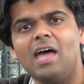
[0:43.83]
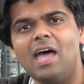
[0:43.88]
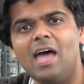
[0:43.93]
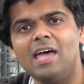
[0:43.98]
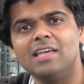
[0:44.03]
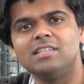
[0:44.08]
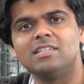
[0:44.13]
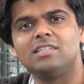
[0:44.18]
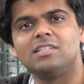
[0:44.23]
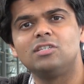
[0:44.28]

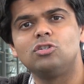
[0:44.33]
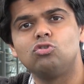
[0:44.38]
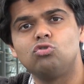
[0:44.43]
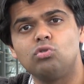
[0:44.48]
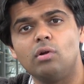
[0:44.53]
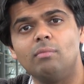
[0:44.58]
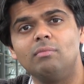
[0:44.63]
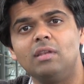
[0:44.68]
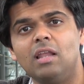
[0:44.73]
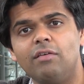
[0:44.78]
S
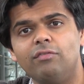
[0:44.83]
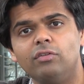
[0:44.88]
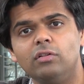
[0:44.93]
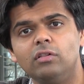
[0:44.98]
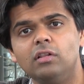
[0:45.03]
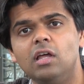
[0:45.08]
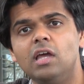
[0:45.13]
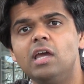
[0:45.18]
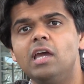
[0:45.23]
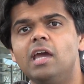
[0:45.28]
trim
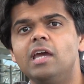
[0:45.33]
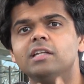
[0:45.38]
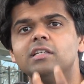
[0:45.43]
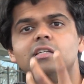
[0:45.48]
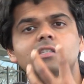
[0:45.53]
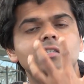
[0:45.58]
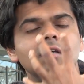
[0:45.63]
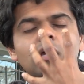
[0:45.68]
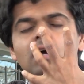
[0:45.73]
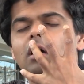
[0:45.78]
level, it
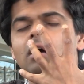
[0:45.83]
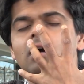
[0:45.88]
is